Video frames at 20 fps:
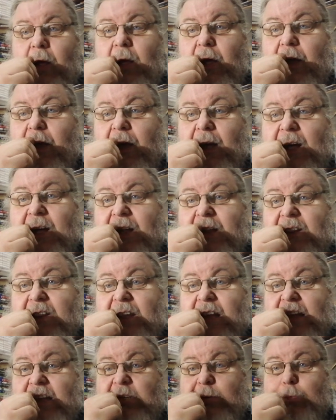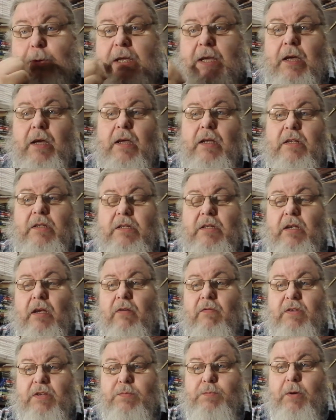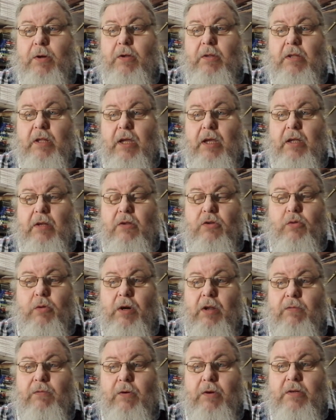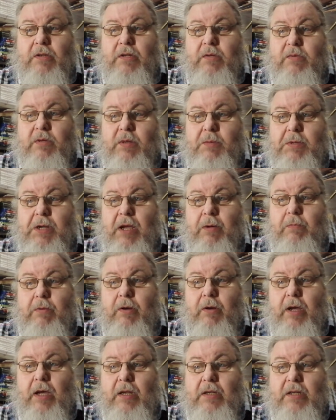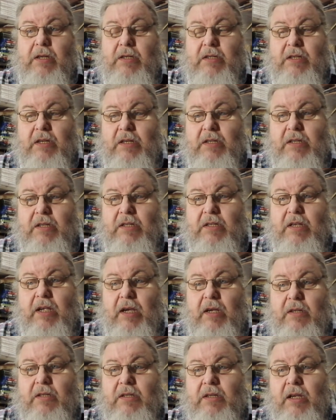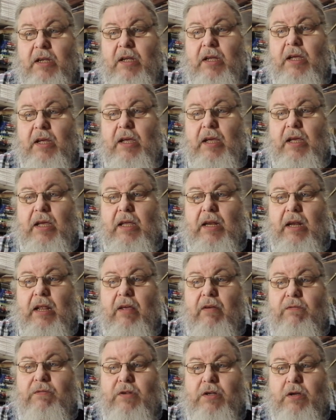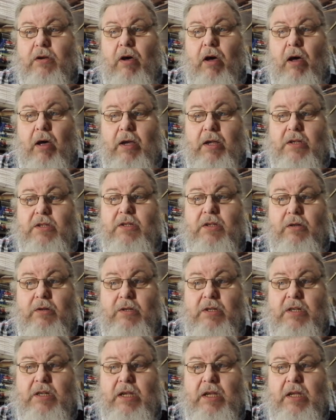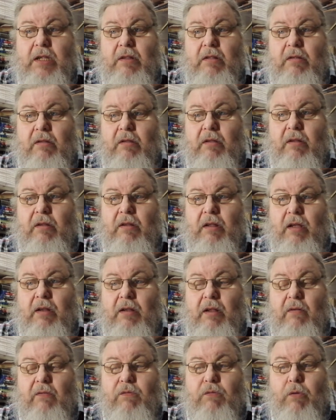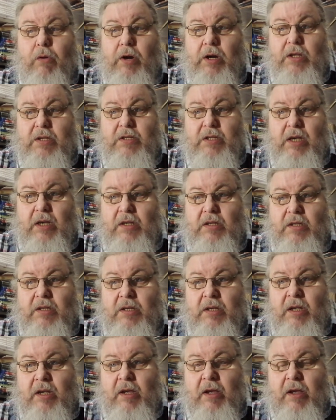That's because of his birthday, 21st of September, 1866. He lived to August 13th, 1946.